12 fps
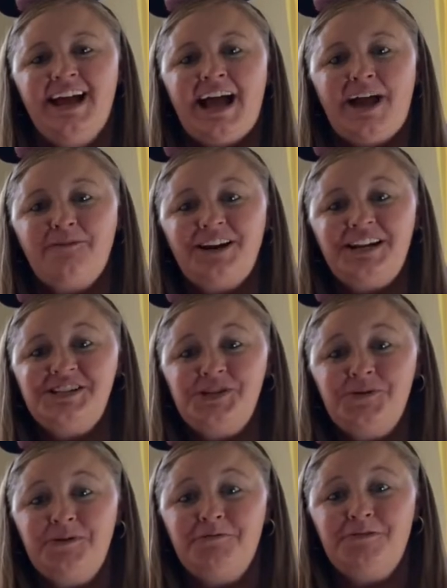I wanted to
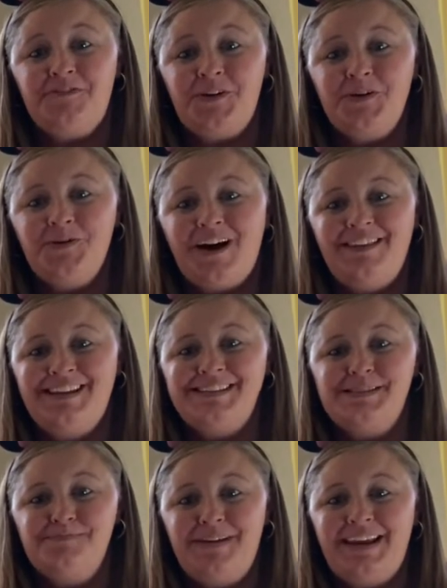do a review on
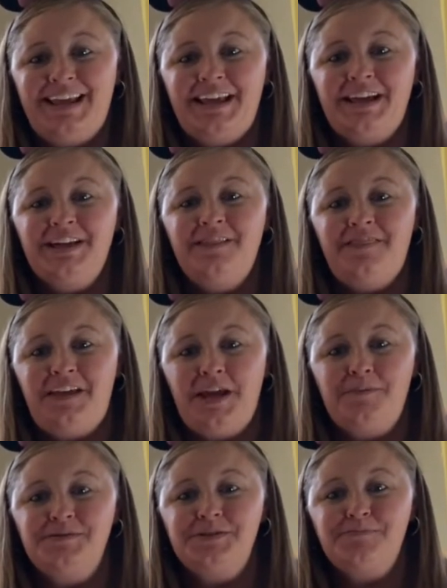this mini
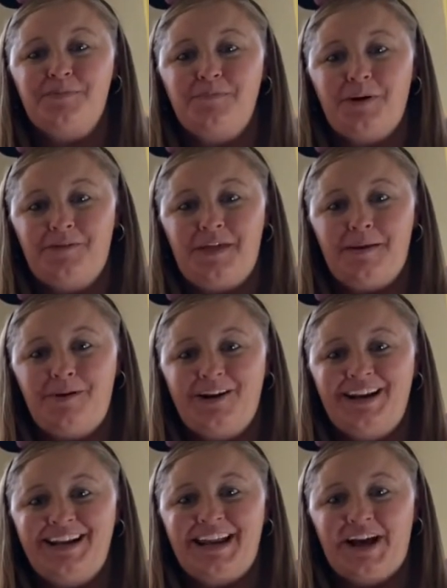themed birthday
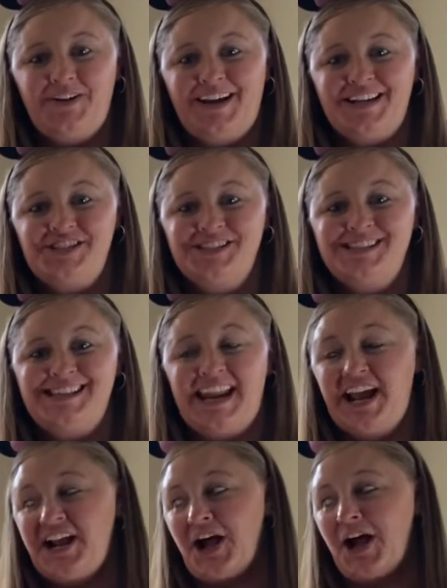party decorations that
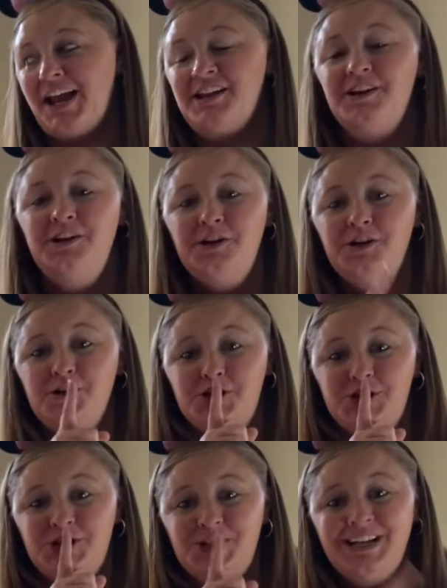I got.
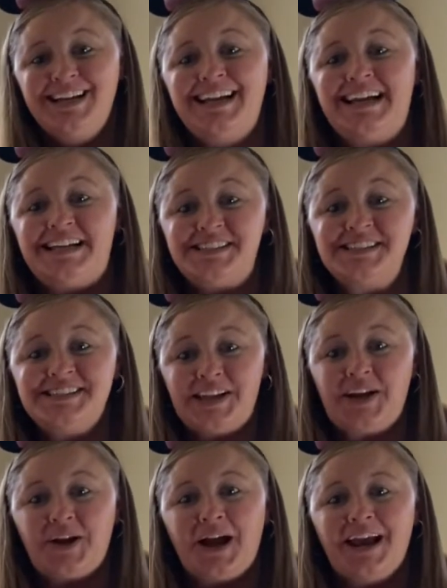Shh, it's a
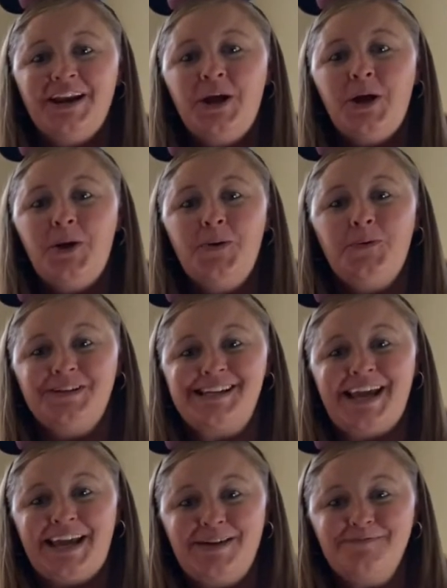secret. We're
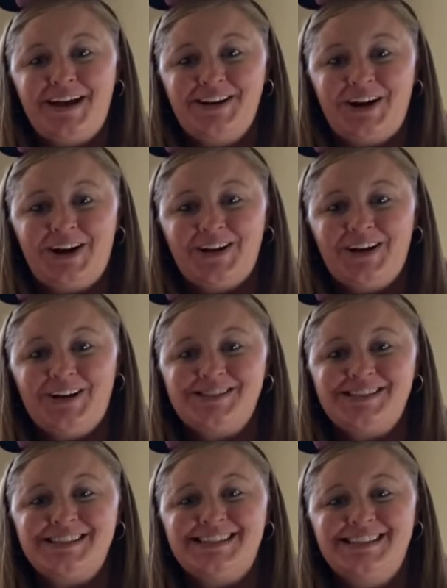taking my
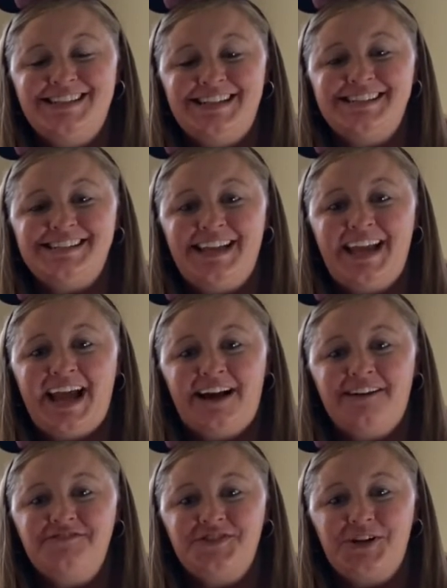daughters to Disney
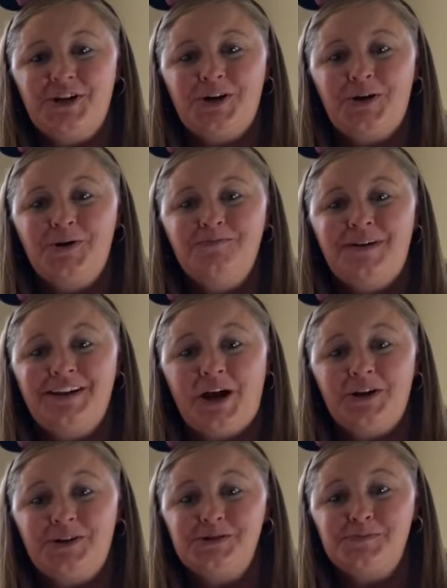after my
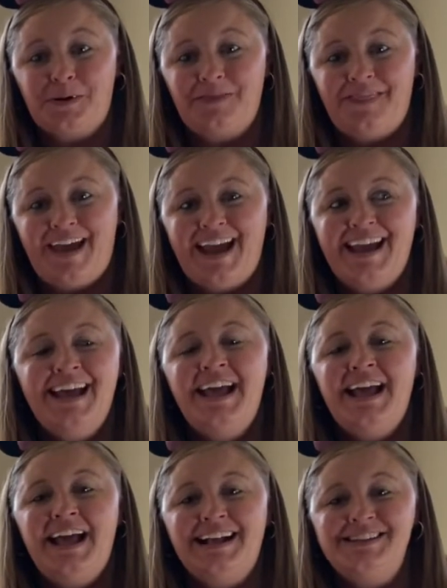daughter's birthday.
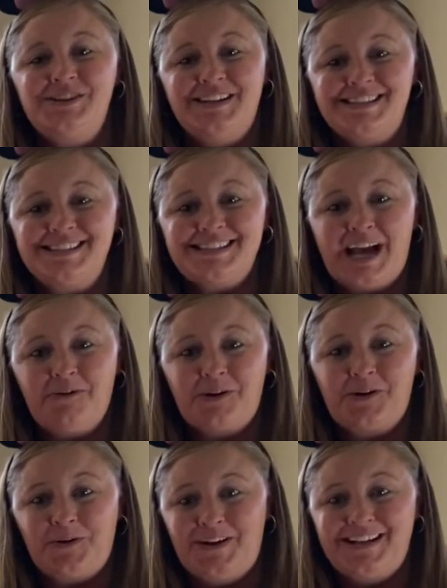And so this is how we're
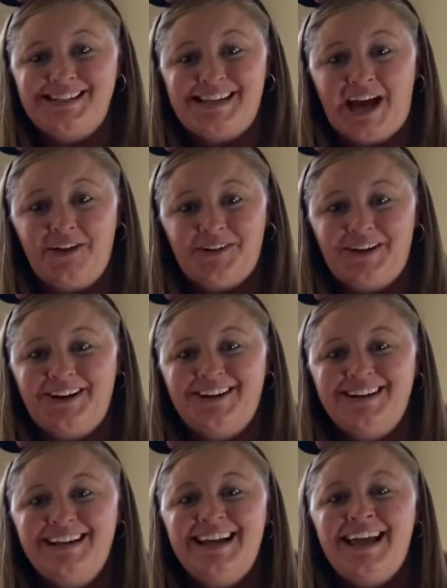going to tell her